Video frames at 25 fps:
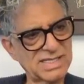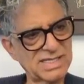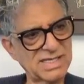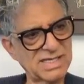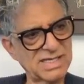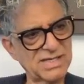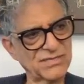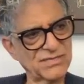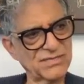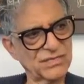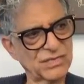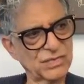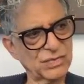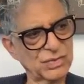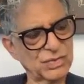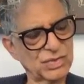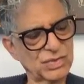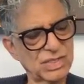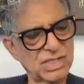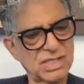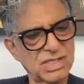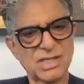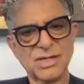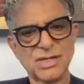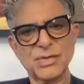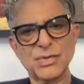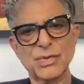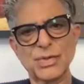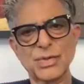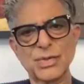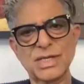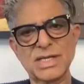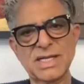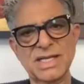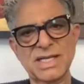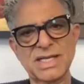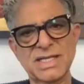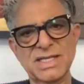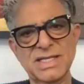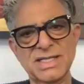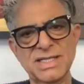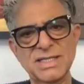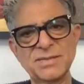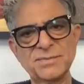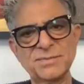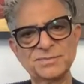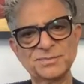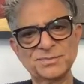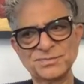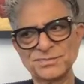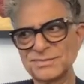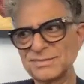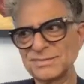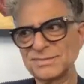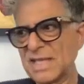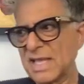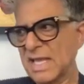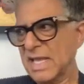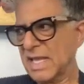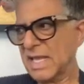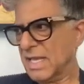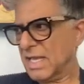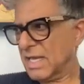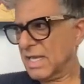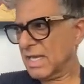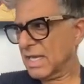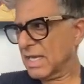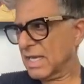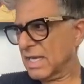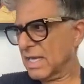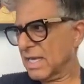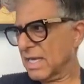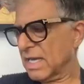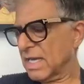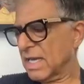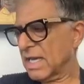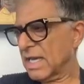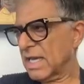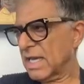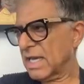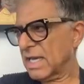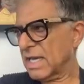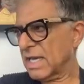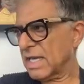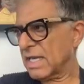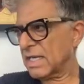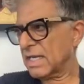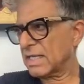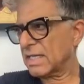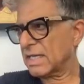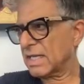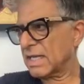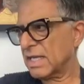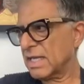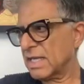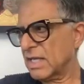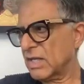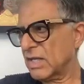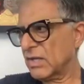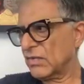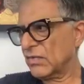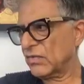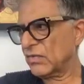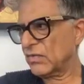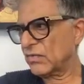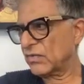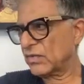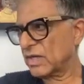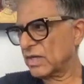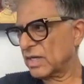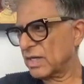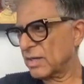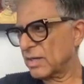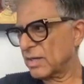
and future are correlated, and if